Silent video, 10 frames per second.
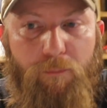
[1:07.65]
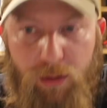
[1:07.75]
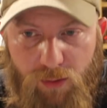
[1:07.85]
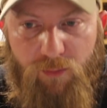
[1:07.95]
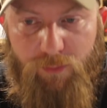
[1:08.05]

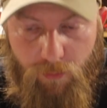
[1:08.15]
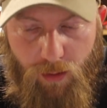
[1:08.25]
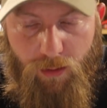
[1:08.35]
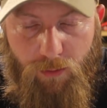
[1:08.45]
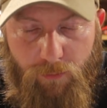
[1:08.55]
But
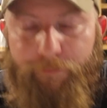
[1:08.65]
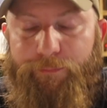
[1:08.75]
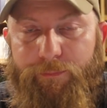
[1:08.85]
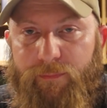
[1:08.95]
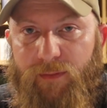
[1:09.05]
overall,
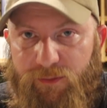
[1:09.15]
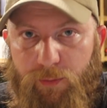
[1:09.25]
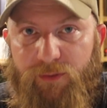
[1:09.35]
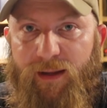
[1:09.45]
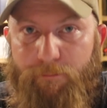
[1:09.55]
this
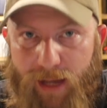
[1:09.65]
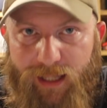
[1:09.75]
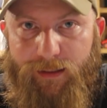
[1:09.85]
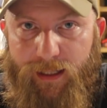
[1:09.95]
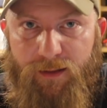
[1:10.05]
was a
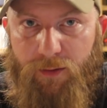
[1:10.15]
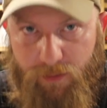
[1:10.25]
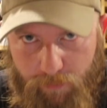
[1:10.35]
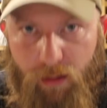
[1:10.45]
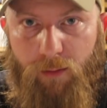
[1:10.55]
band-aid
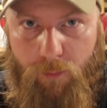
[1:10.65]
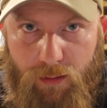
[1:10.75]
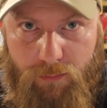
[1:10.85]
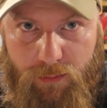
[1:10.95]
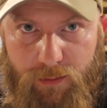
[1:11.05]
on a bullet
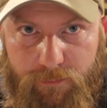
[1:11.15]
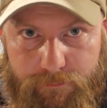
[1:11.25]
wound.